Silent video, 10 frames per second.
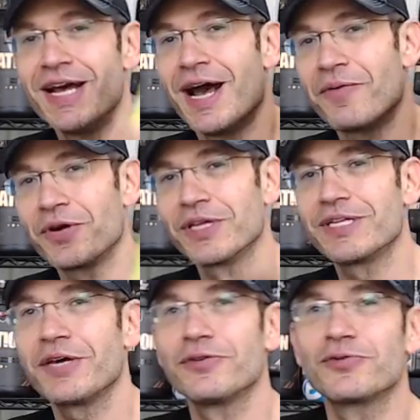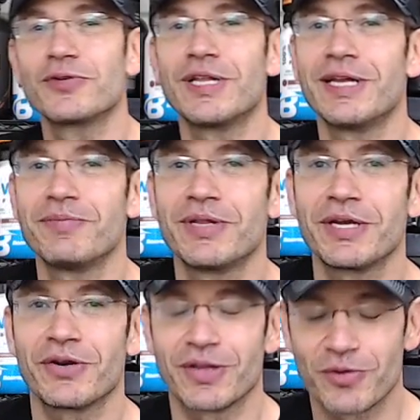I'm going to take you through the label
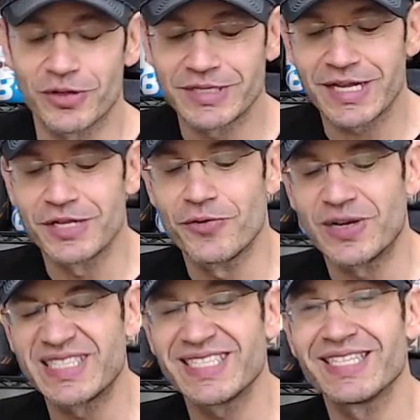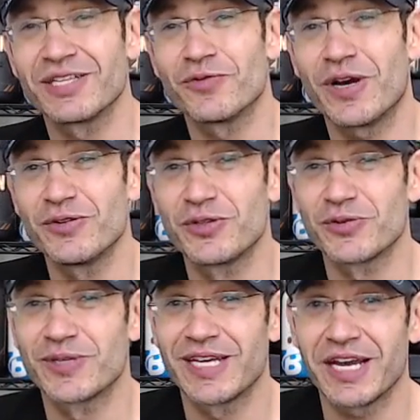here and I'm going to tell you what's in it and why you
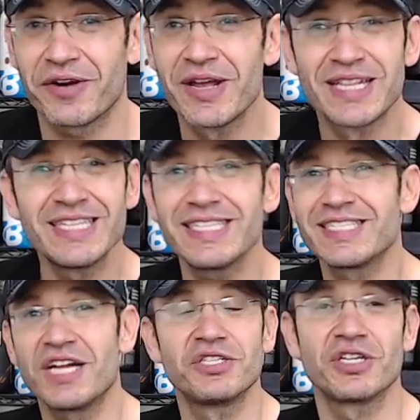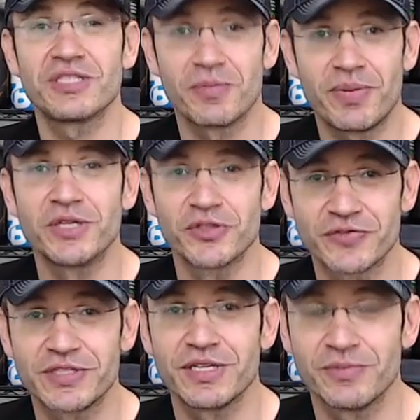should care. This is not just a bunch of
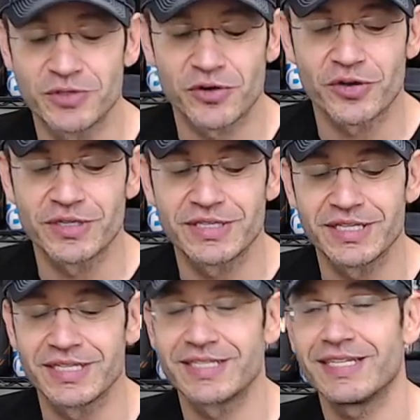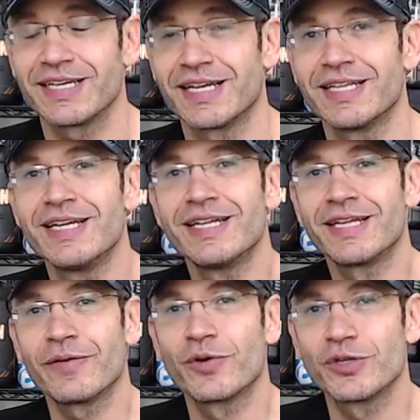stims, you're going to see it in a second. Then
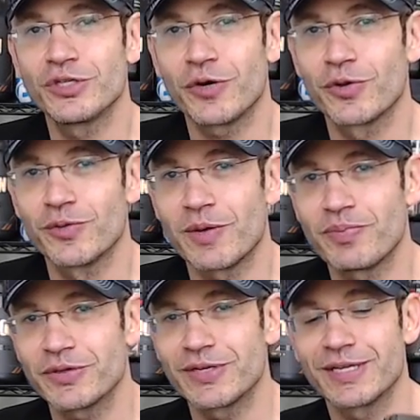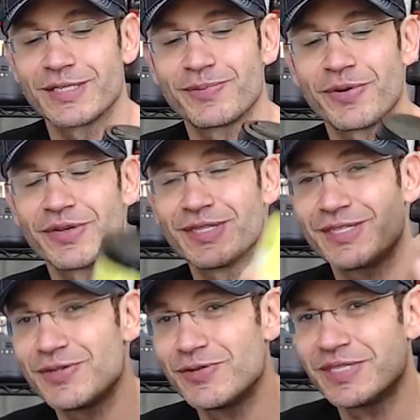I'm going to share with you my personal experience
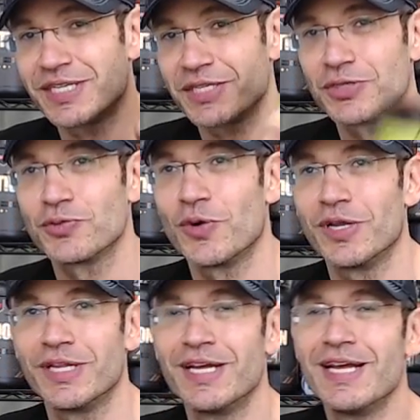using this one.